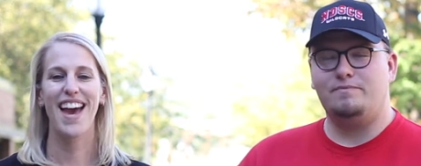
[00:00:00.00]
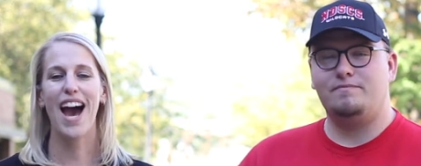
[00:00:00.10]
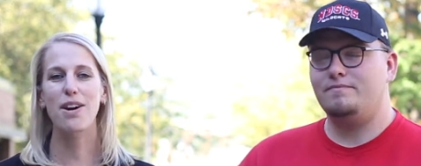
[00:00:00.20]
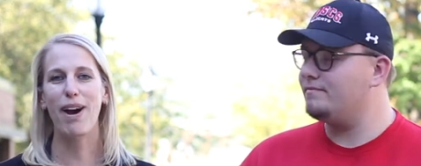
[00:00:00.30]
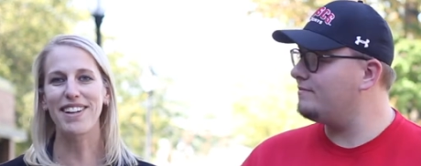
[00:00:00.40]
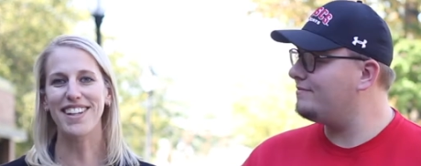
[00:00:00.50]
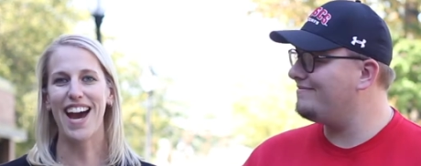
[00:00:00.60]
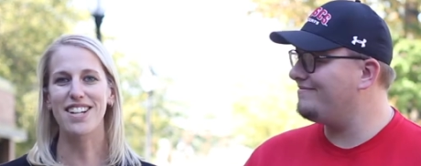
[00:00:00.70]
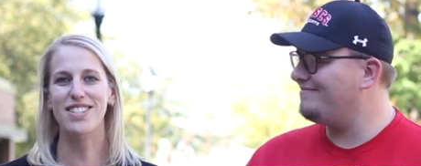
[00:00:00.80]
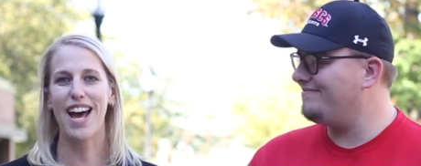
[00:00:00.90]
Speaker 1: Hi,
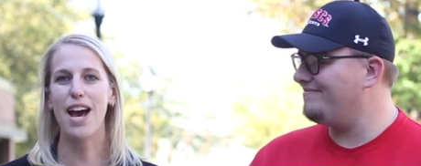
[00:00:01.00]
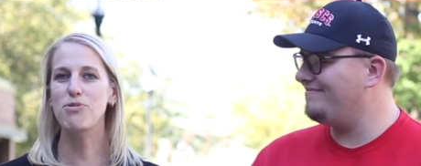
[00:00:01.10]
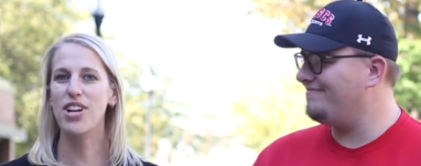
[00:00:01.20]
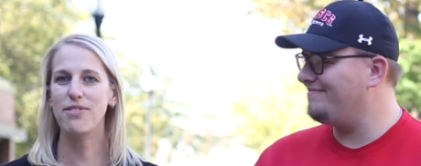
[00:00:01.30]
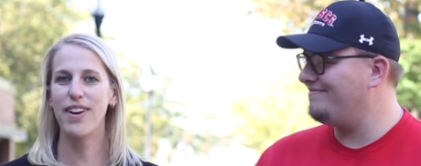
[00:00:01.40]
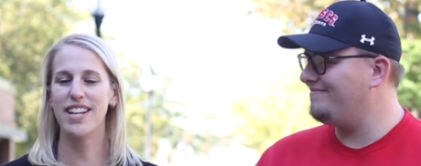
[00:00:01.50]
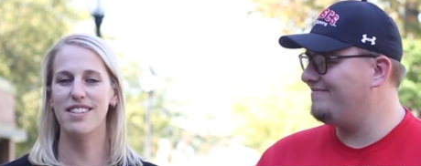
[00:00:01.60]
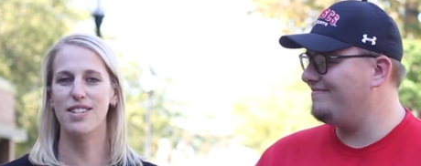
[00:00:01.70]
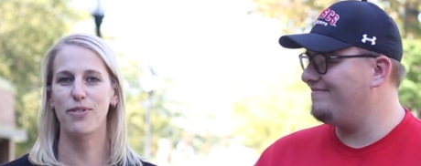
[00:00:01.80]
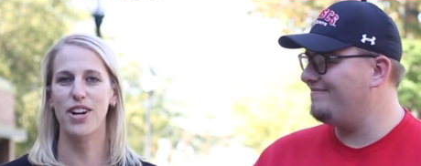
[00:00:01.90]
Wildcats. I'm Jane
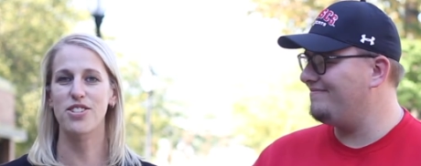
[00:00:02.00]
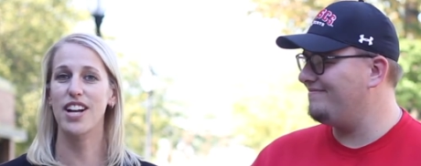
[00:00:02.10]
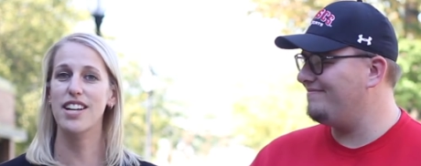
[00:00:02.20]
Vangsness Frisch, and